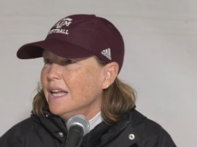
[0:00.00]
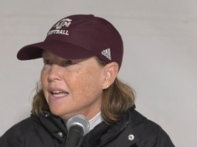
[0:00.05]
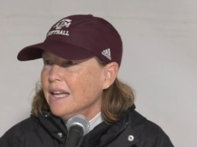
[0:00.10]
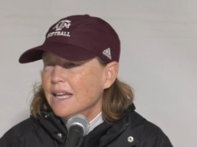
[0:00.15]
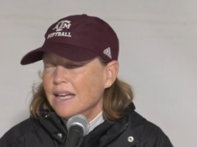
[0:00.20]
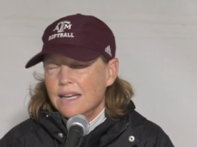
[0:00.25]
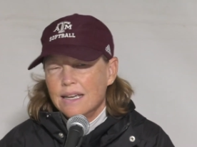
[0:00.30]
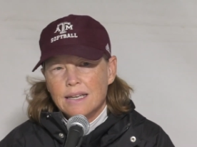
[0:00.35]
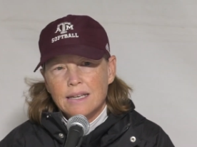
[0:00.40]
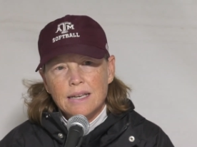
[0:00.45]

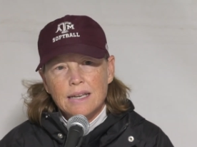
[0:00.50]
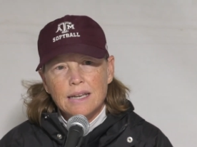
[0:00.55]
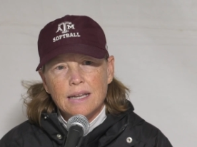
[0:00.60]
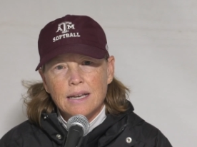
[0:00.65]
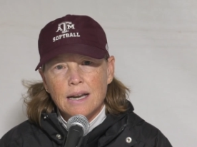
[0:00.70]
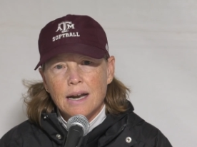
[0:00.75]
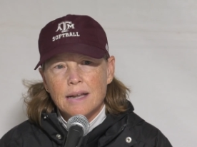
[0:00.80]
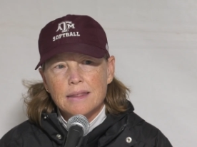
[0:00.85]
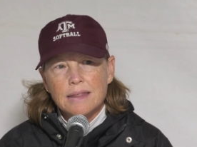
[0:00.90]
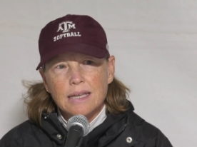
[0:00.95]
and
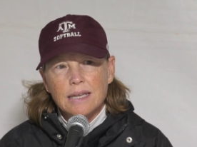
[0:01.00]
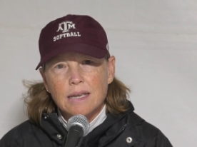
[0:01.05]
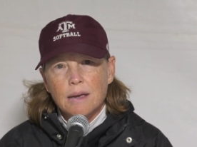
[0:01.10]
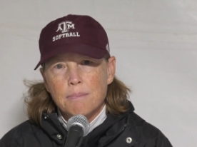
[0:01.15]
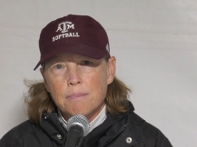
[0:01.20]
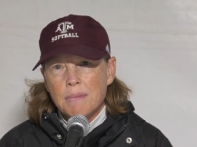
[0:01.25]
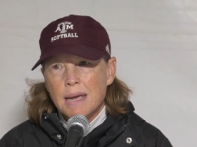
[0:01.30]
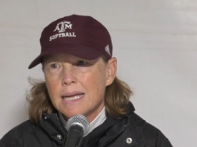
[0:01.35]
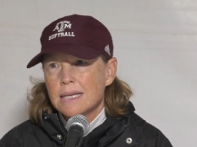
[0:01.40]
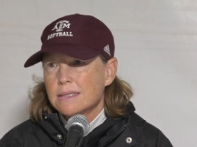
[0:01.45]
and I think
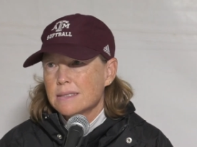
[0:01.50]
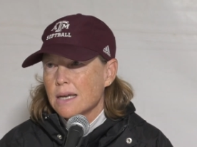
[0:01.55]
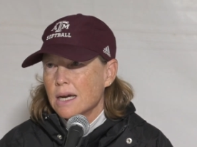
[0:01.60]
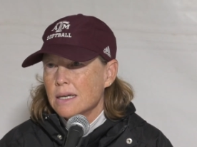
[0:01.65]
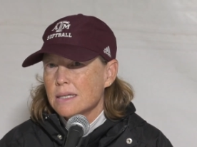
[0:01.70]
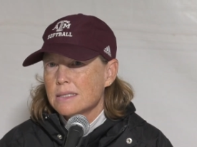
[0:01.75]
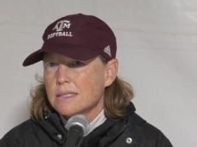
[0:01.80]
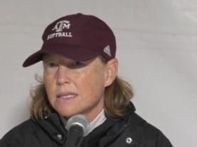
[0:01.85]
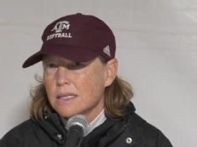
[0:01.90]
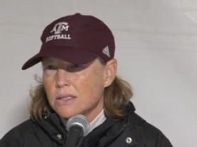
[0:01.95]
it makes
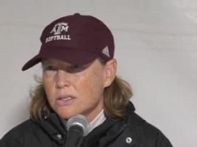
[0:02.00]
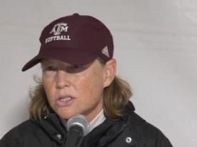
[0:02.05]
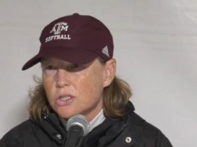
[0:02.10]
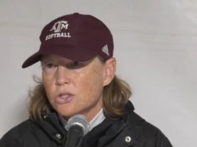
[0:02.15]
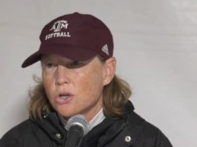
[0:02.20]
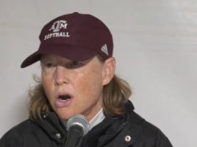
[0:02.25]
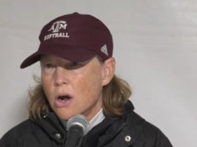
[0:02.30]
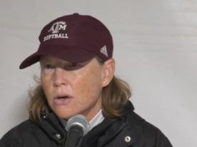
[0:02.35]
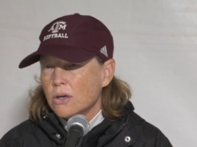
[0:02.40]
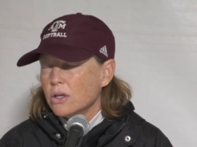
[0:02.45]
us a
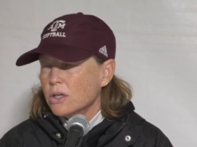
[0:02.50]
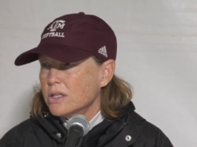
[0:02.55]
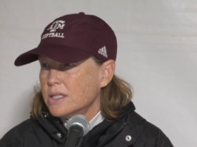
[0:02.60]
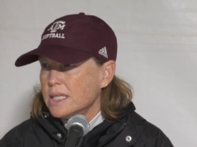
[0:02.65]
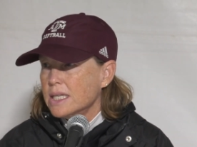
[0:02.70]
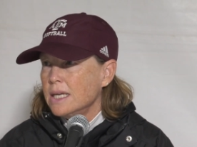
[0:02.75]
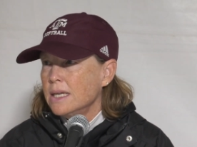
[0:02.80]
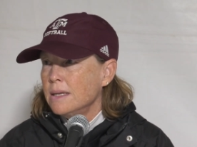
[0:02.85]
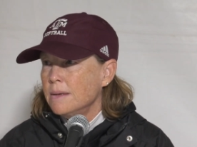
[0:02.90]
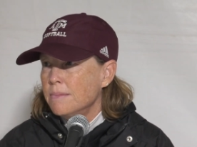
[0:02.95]
stronger
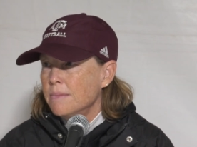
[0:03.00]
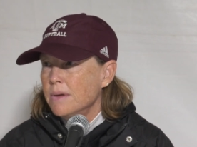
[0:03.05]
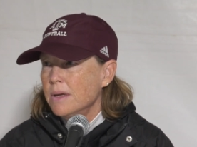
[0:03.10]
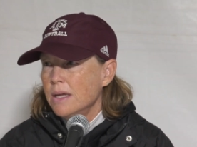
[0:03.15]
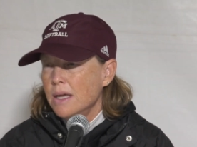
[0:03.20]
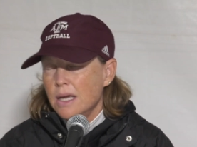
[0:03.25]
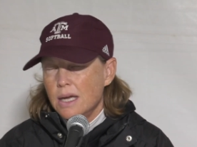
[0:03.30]
team.